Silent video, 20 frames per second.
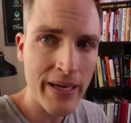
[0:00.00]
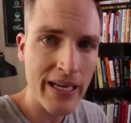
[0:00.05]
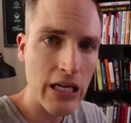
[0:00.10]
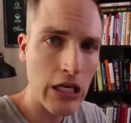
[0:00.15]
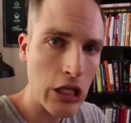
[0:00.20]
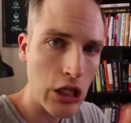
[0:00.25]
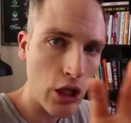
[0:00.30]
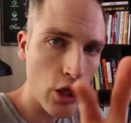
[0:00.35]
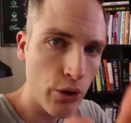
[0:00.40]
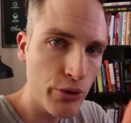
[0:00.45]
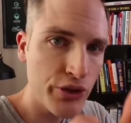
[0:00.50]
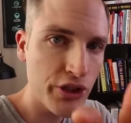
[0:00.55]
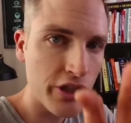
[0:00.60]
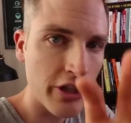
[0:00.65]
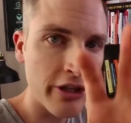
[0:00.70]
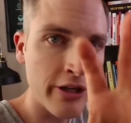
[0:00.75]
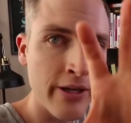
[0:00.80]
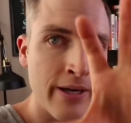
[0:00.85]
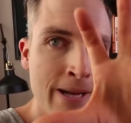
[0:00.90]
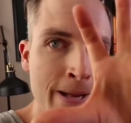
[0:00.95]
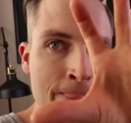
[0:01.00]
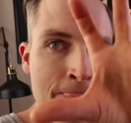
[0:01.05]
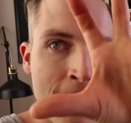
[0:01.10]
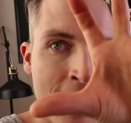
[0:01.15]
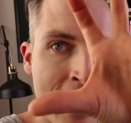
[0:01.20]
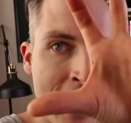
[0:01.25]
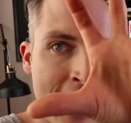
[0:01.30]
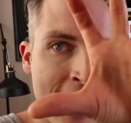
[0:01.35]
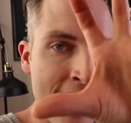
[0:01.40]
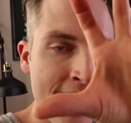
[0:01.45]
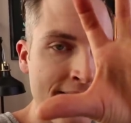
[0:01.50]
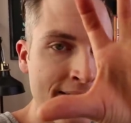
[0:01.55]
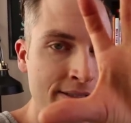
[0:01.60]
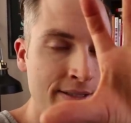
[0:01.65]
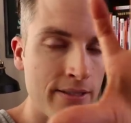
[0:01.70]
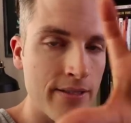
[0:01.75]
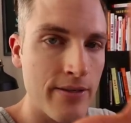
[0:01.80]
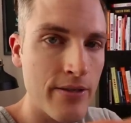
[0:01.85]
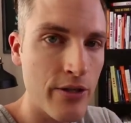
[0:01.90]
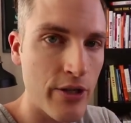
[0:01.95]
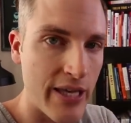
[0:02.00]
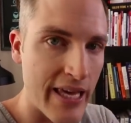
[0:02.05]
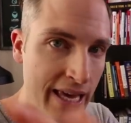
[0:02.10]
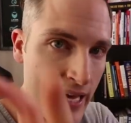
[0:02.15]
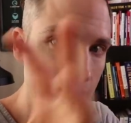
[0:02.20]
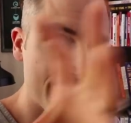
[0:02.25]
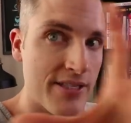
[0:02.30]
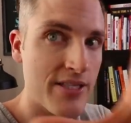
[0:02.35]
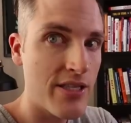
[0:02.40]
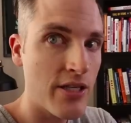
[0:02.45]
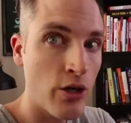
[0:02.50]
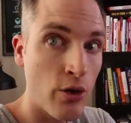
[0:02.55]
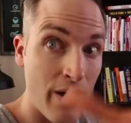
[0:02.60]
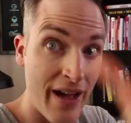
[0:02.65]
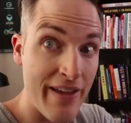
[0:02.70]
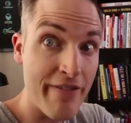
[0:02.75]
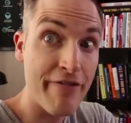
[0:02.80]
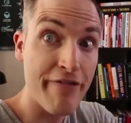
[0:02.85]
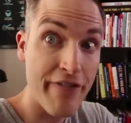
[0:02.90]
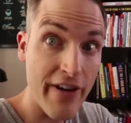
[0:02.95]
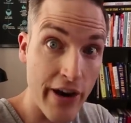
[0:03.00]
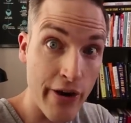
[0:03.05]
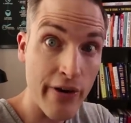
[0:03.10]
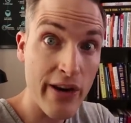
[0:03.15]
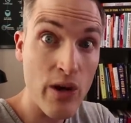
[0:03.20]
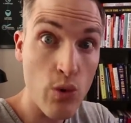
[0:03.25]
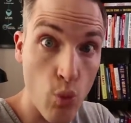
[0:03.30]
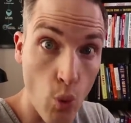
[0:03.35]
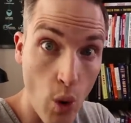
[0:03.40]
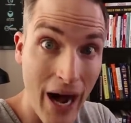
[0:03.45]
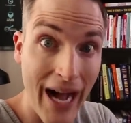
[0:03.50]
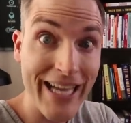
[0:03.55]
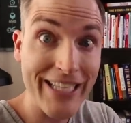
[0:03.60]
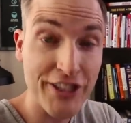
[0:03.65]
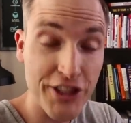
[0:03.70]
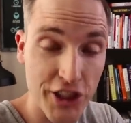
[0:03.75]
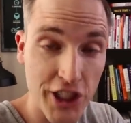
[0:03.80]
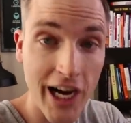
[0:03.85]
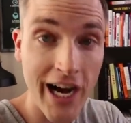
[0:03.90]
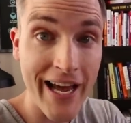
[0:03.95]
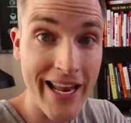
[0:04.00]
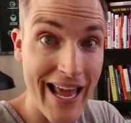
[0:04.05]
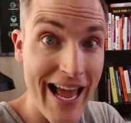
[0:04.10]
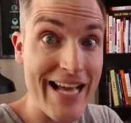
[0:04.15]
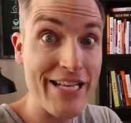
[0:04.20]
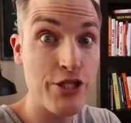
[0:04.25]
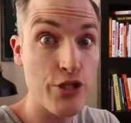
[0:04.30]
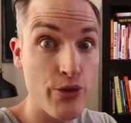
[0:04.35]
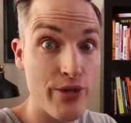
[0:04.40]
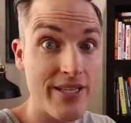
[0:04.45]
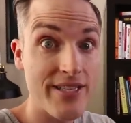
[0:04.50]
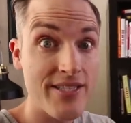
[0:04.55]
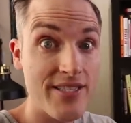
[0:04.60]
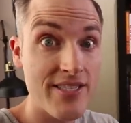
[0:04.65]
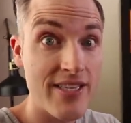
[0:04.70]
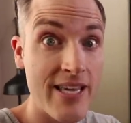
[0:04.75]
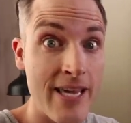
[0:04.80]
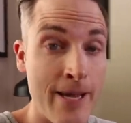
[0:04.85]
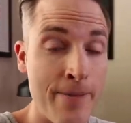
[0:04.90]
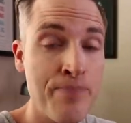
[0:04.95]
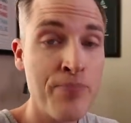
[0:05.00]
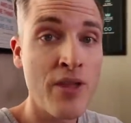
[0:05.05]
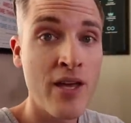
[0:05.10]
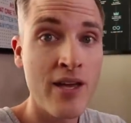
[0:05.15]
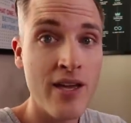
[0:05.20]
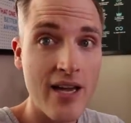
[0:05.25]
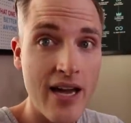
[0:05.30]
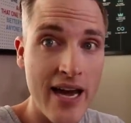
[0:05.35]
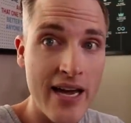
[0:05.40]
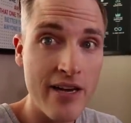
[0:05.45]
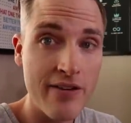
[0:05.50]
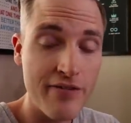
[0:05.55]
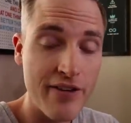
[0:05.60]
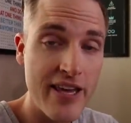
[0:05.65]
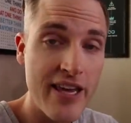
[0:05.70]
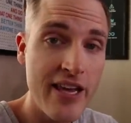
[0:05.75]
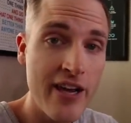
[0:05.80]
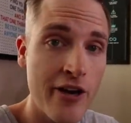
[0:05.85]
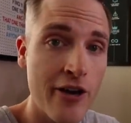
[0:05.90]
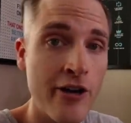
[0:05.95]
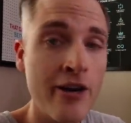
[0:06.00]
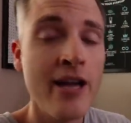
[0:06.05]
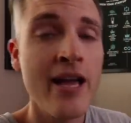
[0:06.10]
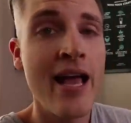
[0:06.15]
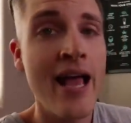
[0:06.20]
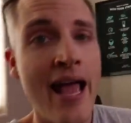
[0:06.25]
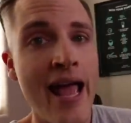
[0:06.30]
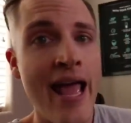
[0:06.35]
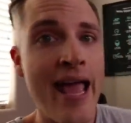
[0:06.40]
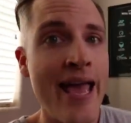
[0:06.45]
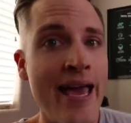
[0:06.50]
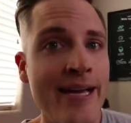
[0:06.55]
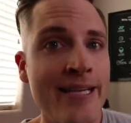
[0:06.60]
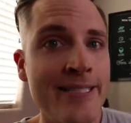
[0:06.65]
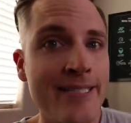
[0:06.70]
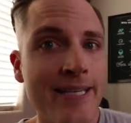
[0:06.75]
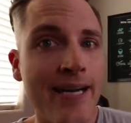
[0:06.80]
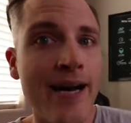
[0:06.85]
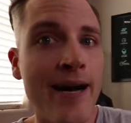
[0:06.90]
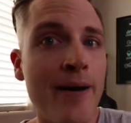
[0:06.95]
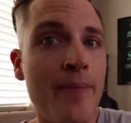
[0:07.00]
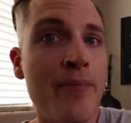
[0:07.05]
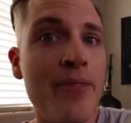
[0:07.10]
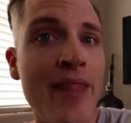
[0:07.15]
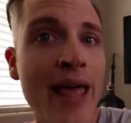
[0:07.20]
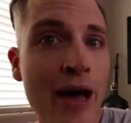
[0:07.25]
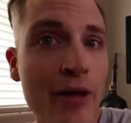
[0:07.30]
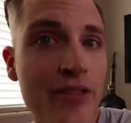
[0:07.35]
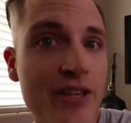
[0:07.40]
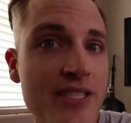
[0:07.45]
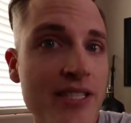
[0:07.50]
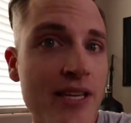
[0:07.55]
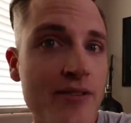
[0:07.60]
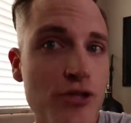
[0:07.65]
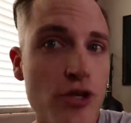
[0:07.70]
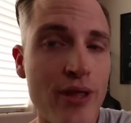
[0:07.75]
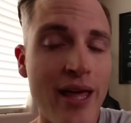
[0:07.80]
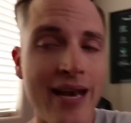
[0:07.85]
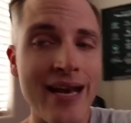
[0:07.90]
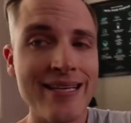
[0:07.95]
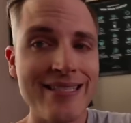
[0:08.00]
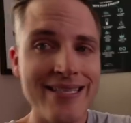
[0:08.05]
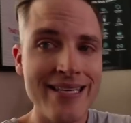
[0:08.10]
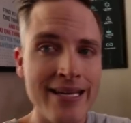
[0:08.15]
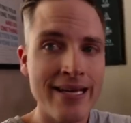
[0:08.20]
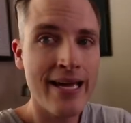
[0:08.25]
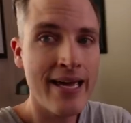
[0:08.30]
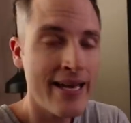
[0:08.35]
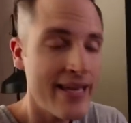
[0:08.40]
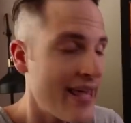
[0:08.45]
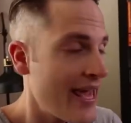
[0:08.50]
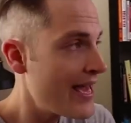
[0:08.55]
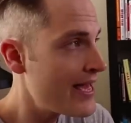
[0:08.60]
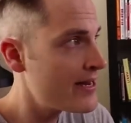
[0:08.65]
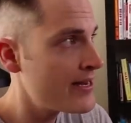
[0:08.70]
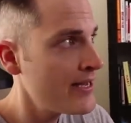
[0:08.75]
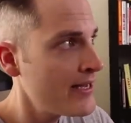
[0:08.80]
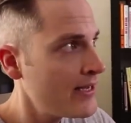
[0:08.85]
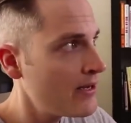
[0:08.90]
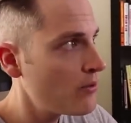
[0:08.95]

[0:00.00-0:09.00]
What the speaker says: bit closer and get still a very wide shot, as you can see kind of here. And now this gives you that idea. And again,